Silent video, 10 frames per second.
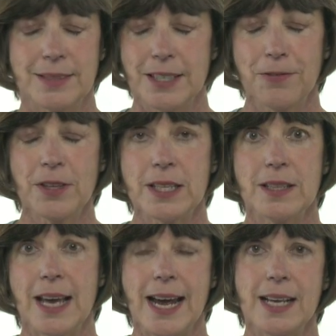Different
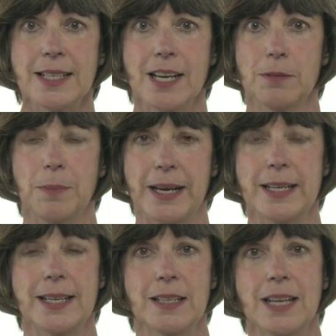than the handheld
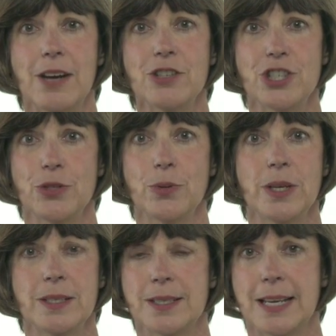mic, it allows you
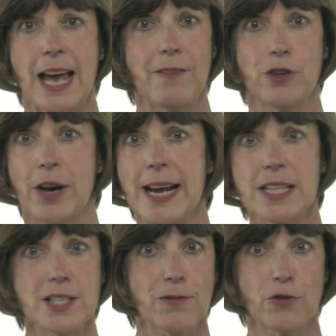to have your
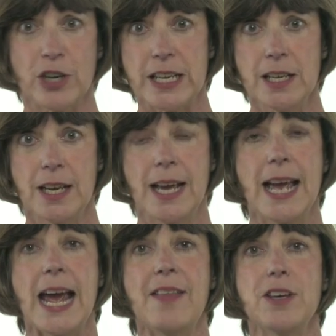hands free
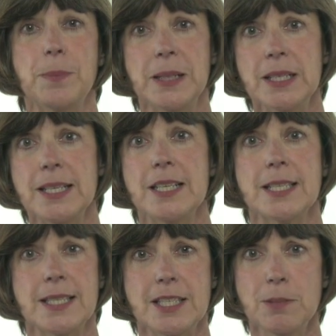and the ability to
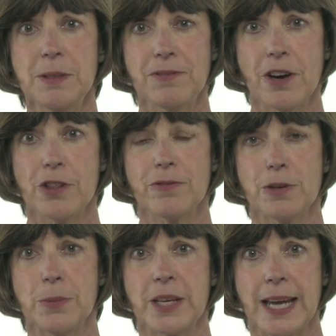still be farther
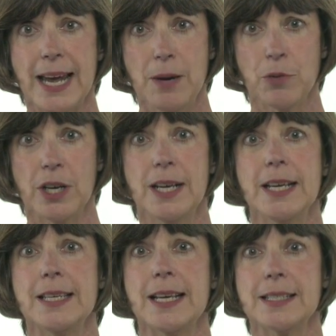from the camera,
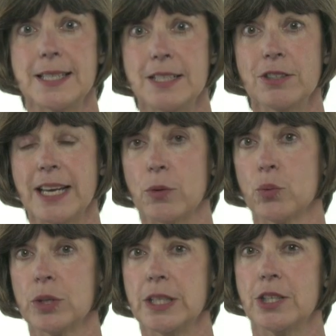yet still get
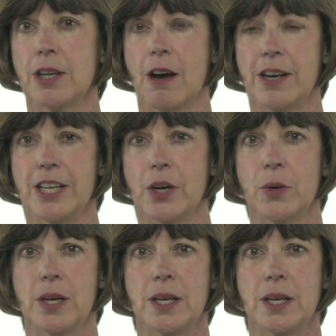really good audio.